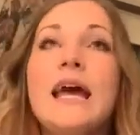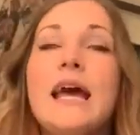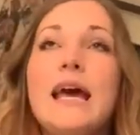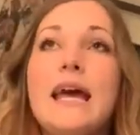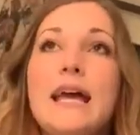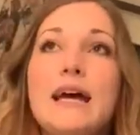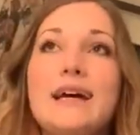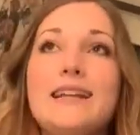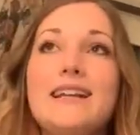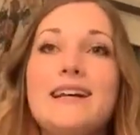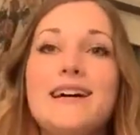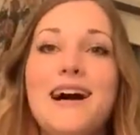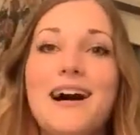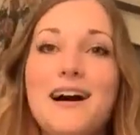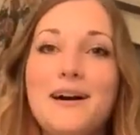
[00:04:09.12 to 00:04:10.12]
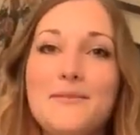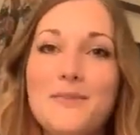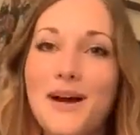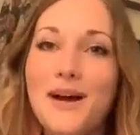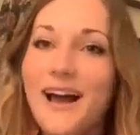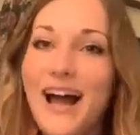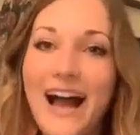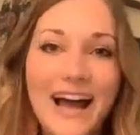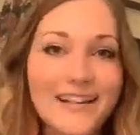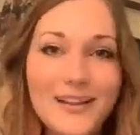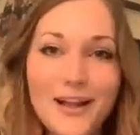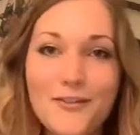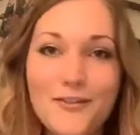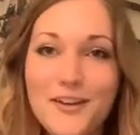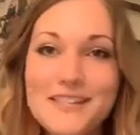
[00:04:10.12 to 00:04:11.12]
And I
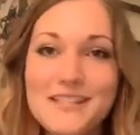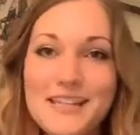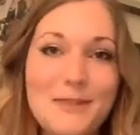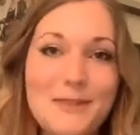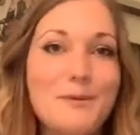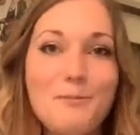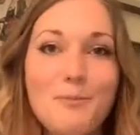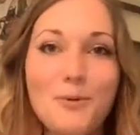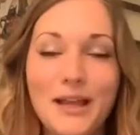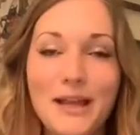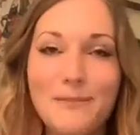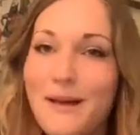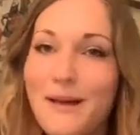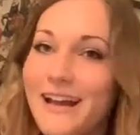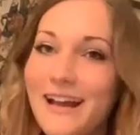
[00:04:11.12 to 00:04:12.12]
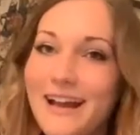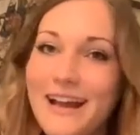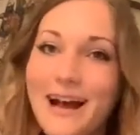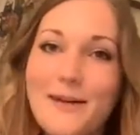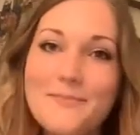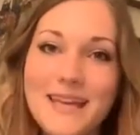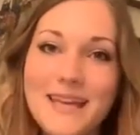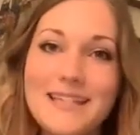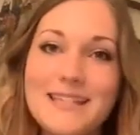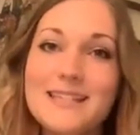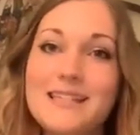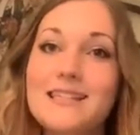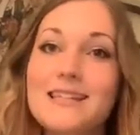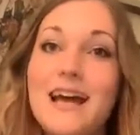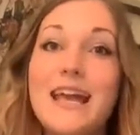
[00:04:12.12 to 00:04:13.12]
love seeing people like Becca come
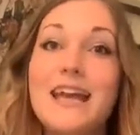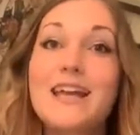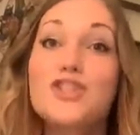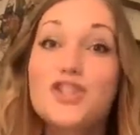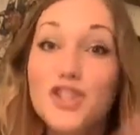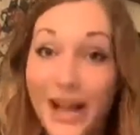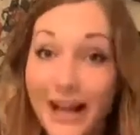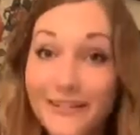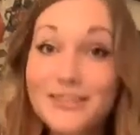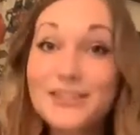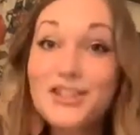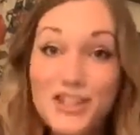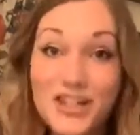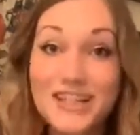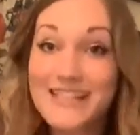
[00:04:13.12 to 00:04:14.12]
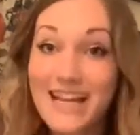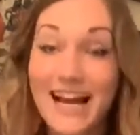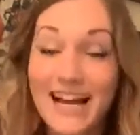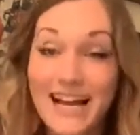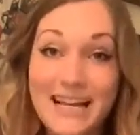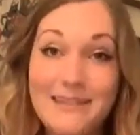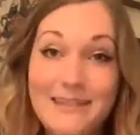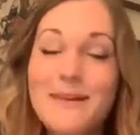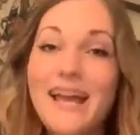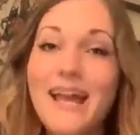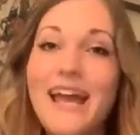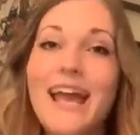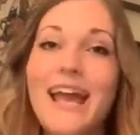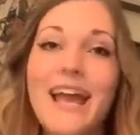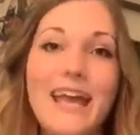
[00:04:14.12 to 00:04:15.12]
into a challenging time
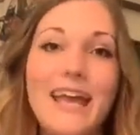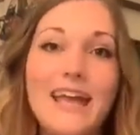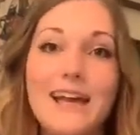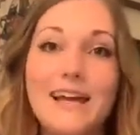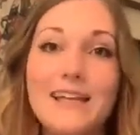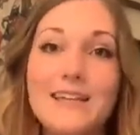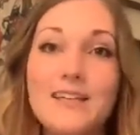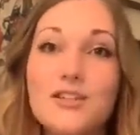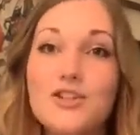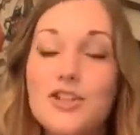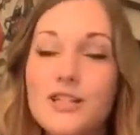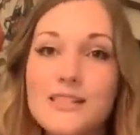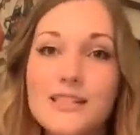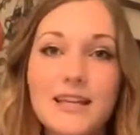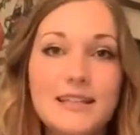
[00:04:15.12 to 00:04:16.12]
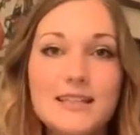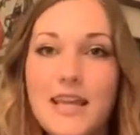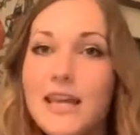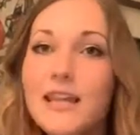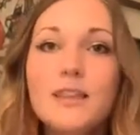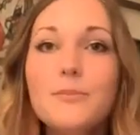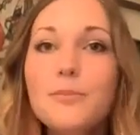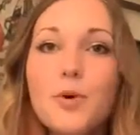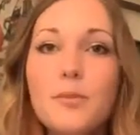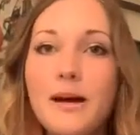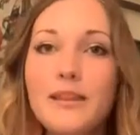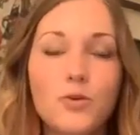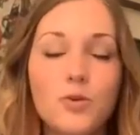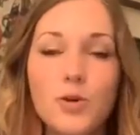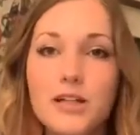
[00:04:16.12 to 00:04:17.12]
and just like take the bull by
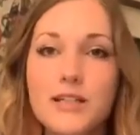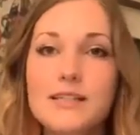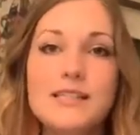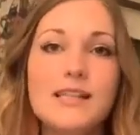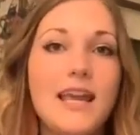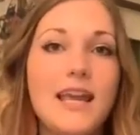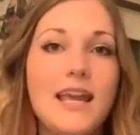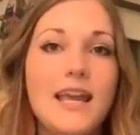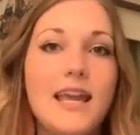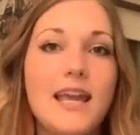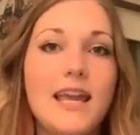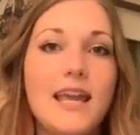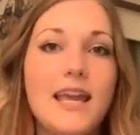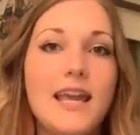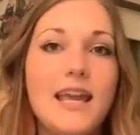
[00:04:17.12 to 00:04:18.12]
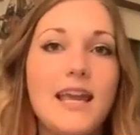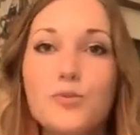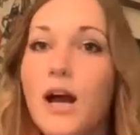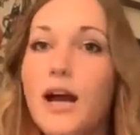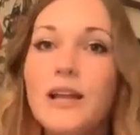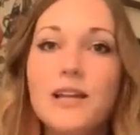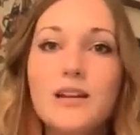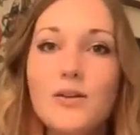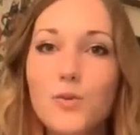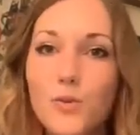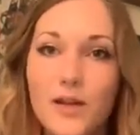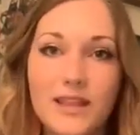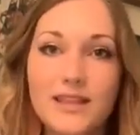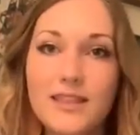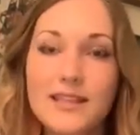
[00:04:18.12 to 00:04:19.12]
the horns and run
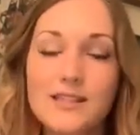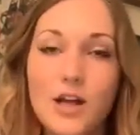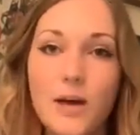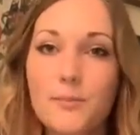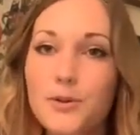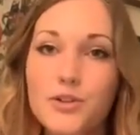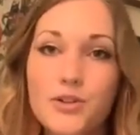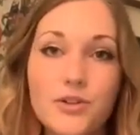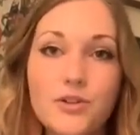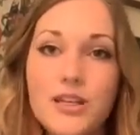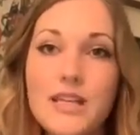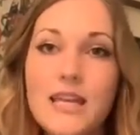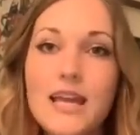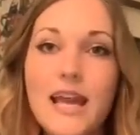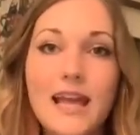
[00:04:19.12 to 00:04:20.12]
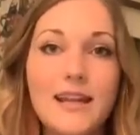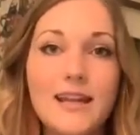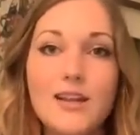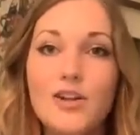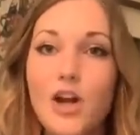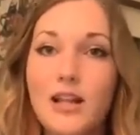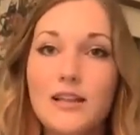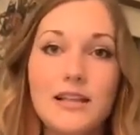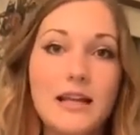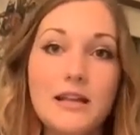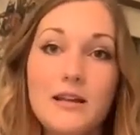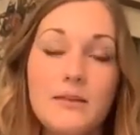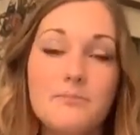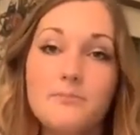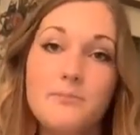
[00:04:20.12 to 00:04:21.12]
with this opportunity and not
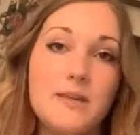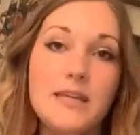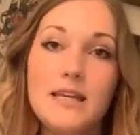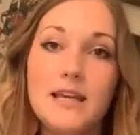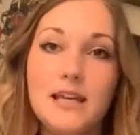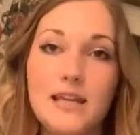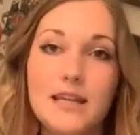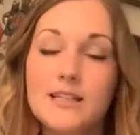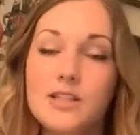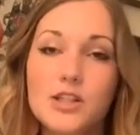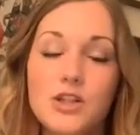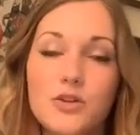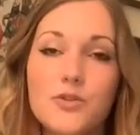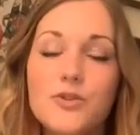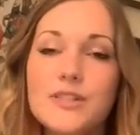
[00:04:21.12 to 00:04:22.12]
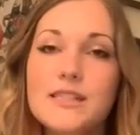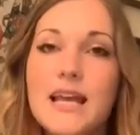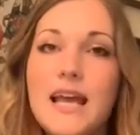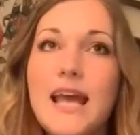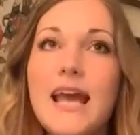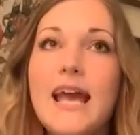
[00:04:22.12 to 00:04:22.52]
let it be an excuse.